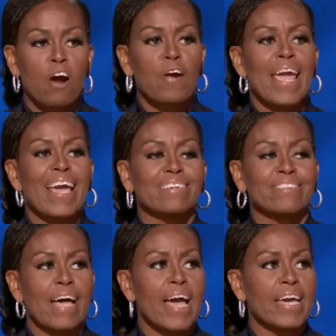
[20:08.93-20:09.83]
our
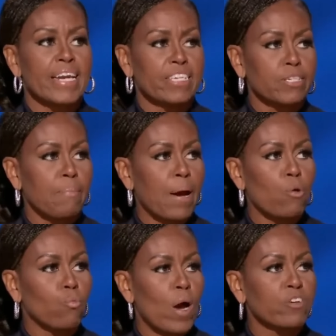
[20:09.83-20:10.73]
anxieties
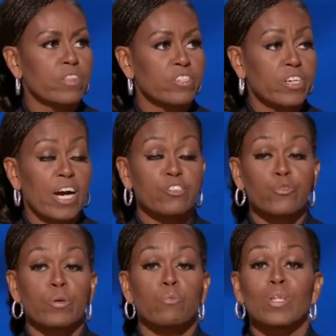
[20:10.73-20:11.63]
about whether this
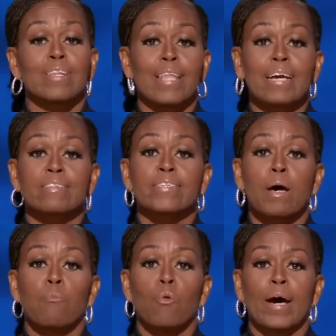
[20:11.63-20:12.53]
country will elect
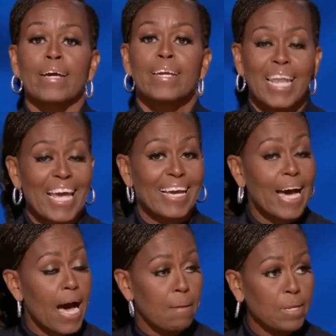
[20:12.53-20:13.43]
someone
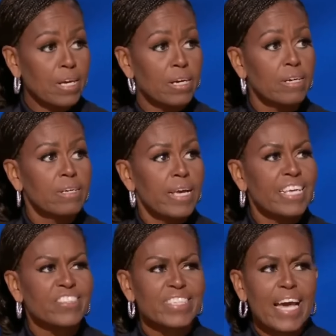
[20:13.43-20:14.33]
like Kamala
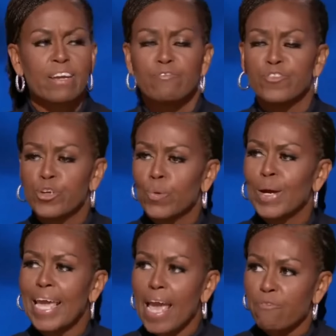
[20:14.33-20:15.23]
instead of
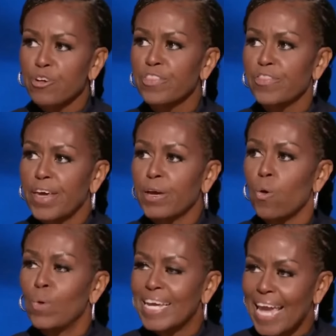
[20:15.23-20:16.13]
doing
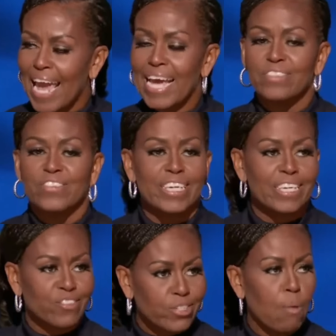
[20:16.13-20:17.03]
everything we can to
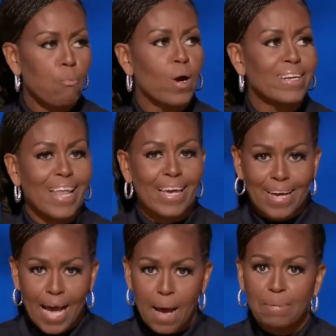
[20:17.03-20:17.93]
get someone
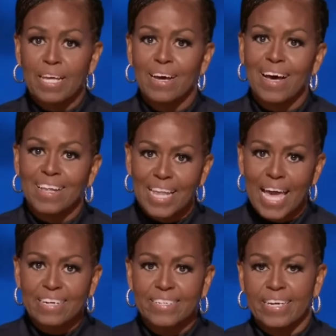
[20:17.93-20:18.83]
like Kamala
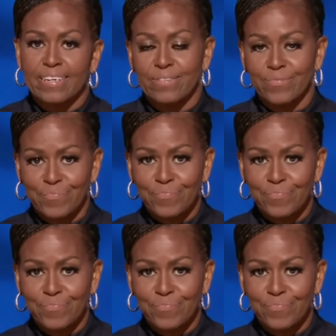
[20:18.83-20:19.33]
elected.